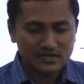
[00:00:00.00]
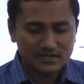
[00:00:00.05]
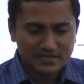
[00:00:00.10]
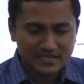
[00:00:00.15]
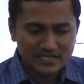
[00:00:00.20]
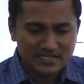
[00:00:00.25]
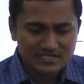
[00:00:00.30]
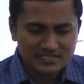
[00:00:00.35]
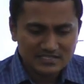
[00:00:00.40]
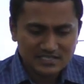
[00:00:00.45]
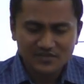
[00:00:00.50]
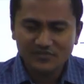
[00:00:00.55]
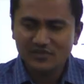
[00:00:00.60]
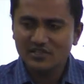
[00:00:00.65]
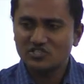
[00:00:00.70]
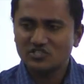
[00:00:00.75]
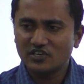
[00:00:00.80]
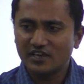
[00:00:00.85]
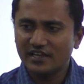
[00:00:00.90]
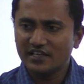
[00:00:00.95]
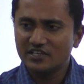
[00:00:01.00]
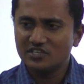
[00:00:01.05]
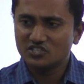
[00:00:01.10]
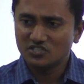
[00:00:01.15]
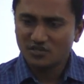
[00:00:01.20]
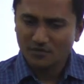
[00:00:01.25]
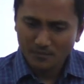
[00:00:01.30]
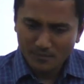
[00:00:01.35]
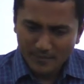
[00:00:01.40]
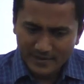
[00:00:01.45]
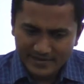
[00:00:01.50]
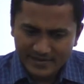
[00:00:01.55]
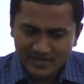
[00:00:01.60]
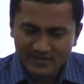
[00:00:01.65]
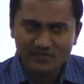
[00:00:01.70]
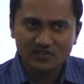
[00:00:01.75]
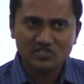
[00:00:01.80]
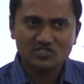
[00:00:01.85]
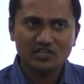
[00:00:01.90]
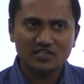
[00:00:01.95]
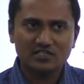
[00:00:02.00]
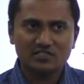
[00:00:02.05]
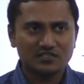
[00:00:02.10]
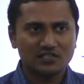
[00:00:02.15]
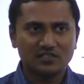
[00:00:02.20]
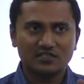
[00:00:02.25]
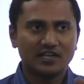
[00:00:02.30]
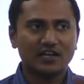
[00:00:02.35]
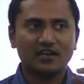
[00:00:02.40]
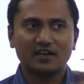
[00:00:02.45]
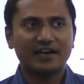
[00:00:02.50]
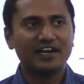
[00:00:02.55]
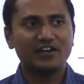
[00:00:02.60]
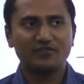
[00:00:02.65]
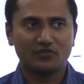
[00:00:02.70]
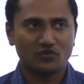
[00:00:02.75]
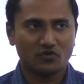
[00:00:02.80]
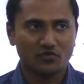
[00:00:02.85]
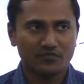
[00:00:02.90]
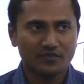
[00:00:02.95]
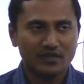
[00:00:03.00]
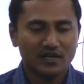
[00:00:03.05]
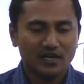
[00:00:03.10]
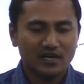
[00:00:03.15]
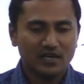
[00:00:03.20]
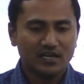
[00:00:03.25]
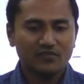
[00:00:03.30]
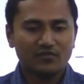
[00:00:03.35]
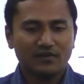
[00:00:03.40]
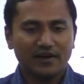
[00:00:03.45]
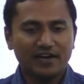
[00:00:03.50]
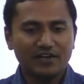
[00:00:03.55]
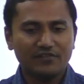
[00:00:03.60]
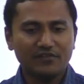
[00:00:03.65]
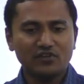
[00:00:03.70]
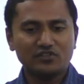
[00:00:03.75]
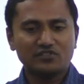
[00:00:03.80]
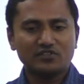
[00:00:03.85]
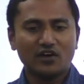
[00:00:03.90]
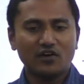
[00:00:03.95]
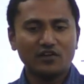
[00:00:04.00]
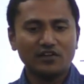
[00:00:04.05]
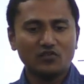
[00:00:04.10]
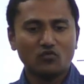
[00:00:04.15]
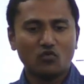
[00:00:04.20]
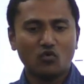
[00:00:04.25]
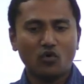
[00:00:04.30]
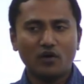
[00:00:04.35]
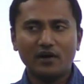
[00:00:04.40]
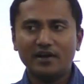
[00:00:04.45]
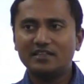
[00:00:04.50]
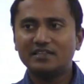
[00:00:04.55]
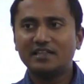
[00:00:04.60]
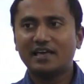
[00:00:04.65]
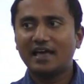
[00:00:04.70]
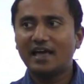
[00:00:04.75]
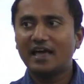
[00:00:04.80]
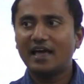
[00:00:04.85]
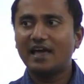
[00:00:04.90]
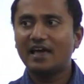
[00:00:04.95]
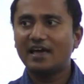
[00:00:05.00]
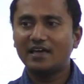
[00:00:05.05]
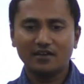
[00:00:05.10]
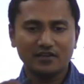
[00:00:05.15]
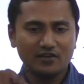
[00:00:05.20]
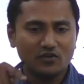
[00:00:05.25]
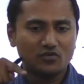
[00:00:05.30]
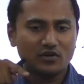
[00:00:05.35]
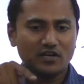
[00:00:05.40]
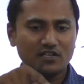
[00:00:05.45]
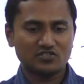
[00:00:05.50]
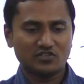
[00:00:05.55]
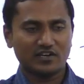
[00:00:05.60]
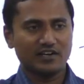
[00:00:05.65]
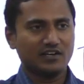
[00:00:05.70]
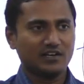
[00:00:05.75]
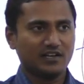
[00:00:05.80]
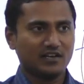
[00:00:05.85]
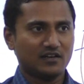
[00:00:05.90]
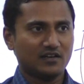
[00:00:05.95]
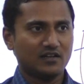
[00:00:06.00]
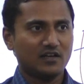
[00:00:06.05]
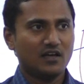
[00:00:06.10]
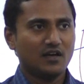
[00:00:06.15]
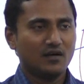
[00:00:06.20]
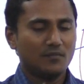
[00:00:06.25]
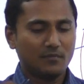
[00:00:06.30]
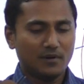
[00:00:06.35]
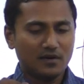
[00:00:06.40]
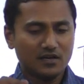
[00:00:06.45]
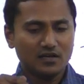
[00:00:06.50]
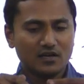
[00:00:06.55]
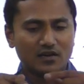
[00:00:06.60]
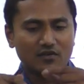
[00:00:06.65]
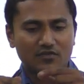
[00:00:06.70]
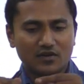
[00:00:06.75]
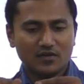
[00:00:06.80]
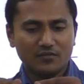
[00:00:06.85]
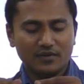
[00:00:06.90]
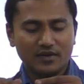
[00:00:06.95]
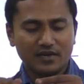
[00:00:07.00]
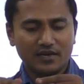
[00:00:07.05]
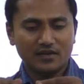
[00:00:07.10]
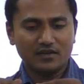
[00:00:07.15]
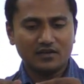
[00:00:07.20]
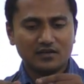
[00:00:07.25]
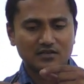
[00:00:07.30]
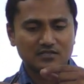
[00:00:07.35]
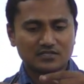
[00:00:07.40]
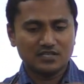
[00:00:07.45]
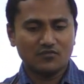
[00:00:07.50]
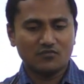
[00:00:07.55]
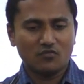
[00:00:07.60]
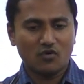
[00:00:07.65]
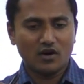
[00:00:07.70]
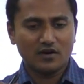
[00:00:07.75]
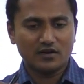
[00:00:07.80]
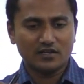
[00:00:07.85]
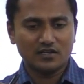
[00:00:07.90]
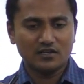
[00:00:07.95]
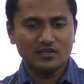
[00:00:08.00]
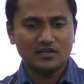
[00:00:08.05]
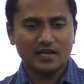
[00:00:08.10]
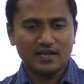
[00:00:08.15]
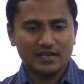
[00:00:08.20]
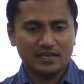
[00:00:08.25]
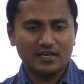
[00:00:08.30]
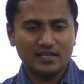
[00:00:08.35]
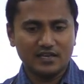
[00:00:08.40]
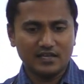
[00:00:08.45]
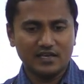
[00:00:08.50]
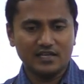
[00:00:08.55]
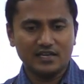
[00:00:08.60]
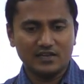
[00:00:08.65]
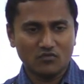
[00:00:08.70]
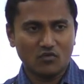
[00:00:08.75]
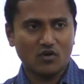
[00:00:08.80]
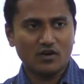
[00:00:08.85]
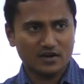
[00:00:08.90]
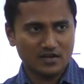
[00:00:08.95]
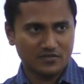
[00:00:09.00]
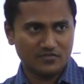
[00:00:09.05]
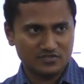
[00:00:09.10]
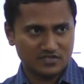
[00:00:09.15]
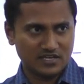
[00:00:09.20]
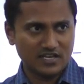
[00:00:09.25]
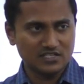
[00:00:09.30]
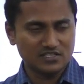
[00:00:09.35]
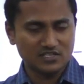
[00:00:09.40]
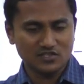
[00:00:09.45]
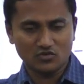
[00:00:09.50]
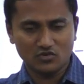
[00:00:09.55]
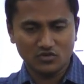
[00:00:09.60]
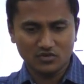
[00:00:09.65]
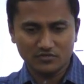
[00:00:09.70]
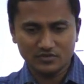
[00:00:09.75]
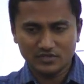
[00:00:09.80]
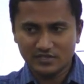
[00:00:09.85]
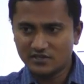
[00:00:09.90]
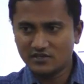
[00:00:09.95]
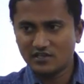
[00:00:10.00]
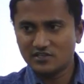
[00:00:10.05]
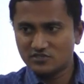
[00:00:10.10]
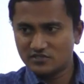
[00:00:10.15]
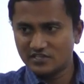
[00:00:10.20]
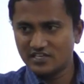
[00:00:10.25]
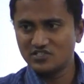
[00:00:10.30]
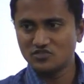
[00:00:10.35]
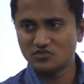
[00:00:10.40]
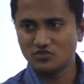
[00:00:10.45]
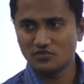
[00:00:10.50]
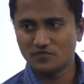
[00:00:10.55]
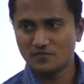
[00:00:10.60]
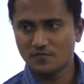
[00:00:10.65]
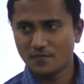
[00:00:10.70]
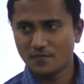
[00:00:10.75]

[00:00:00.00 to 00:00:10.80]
density will change, material will change. See, take light wave. If light wave is traveling only in the air, you draw straight line. But from air, some water, again air, water, if changing, no, it will also change, no.